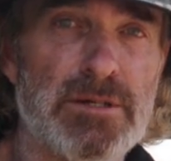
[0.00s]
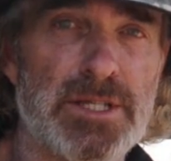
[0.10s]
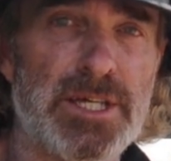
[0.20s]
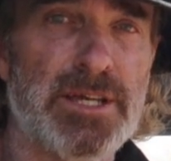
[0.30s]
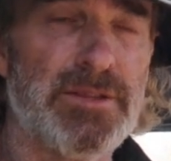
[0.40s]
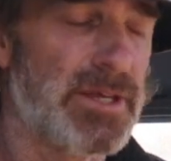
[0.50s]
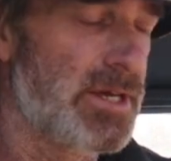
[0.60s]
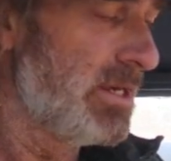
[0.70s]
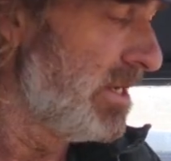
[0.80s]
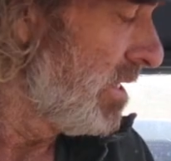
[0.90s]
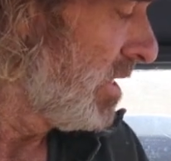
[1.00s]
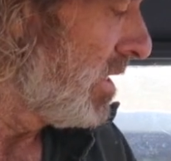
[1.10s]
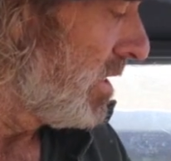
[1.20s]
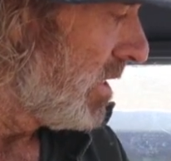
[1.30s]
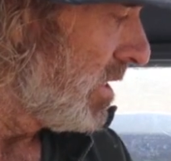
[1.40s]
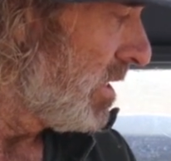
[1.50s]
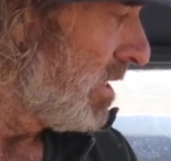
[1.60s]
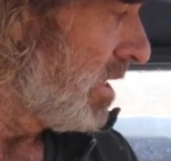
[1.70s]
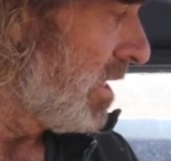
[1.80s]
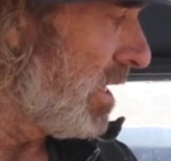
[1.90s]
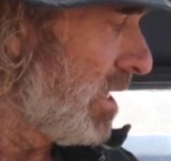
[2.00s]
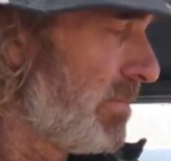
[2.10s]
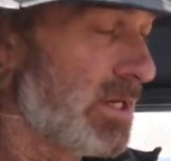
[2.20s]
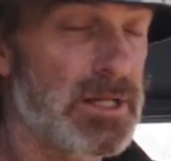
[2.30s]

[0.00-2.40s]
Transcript: on the end there, but